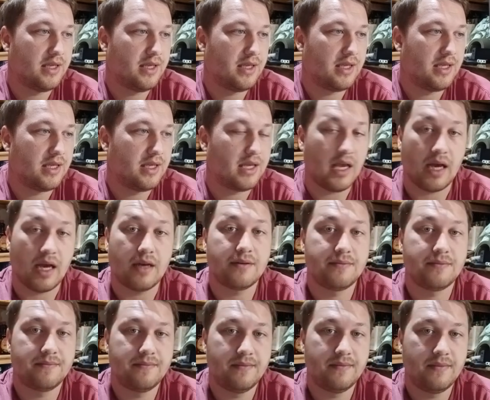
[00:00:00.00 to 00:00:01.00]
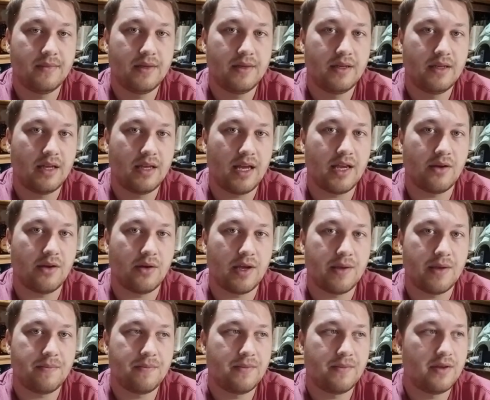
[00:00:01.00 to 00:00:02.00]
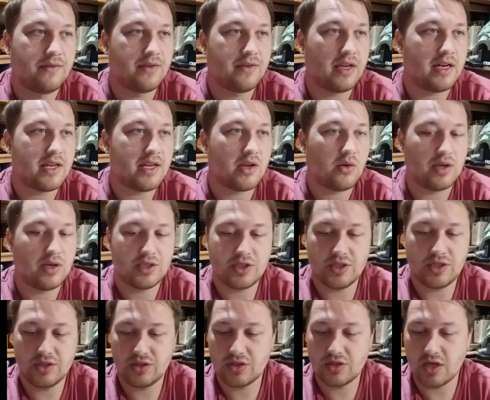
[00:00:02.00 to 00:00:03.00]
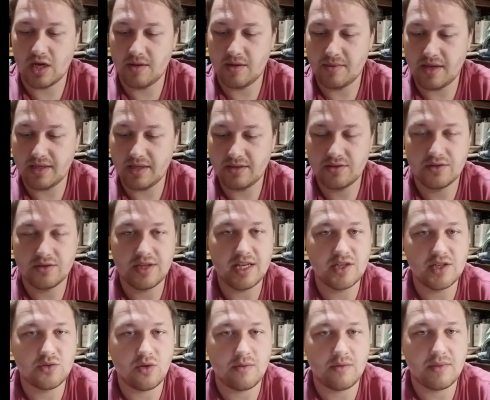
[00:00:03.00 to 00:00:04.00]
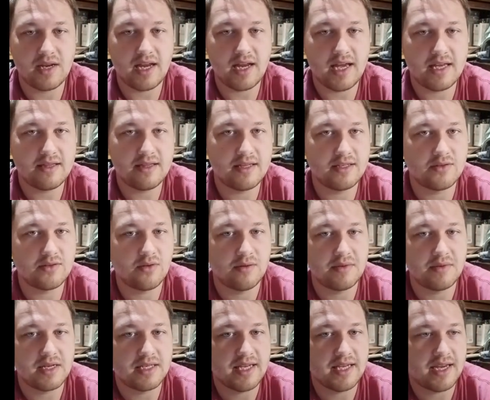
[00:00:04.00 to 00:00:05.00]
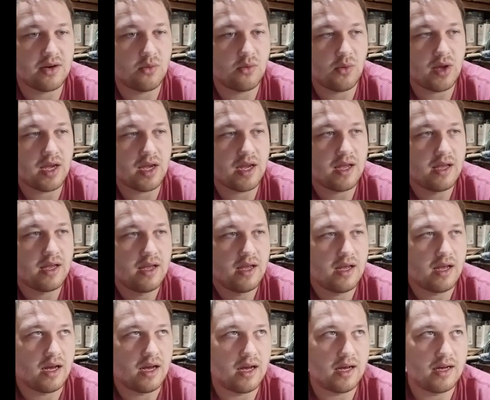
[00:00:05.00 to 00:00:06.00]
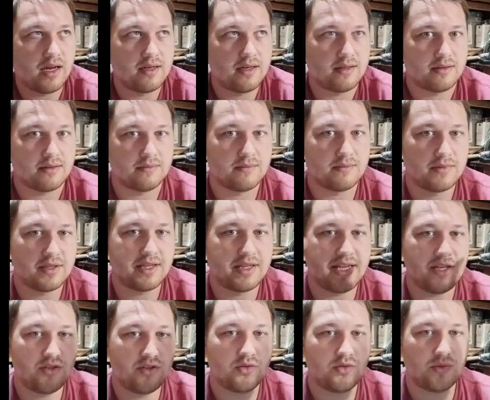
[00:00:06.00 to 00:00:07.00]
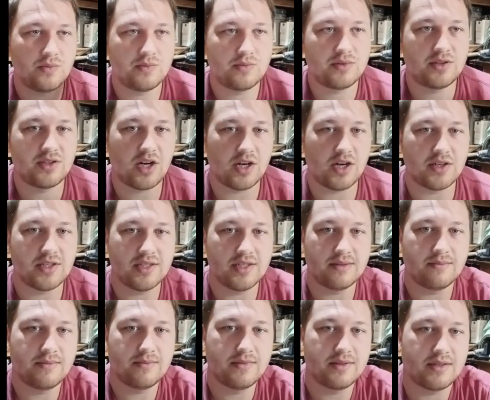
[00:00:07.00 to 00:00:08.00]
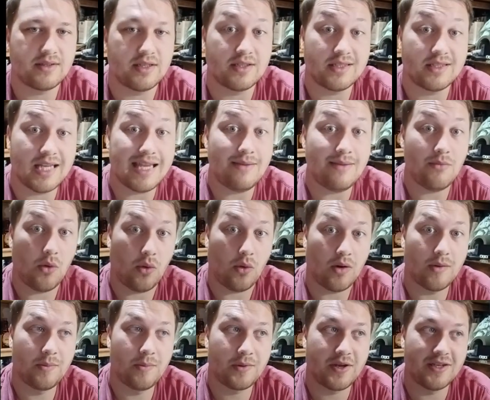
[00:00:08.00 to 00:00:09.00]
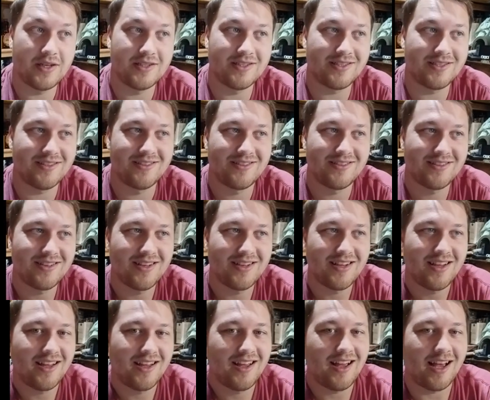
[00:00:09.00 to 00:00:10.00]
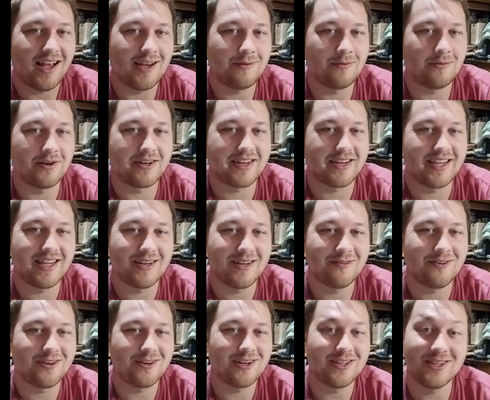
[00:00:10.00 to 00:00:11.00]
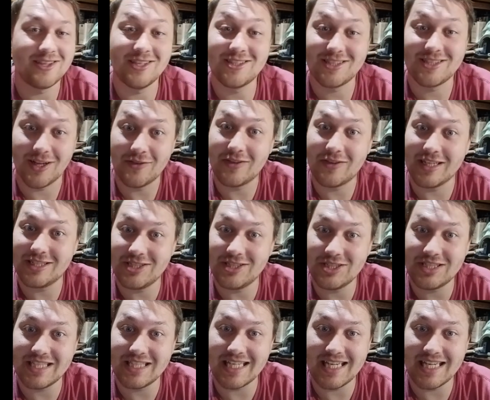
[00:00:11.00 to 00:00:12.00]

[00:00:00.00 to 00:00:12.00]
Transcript: Yeah. Anyway, if you have any questions, comments, things you want me to add, things you want me to take away, things will start to see more, because I'm working more on the stuff that you see,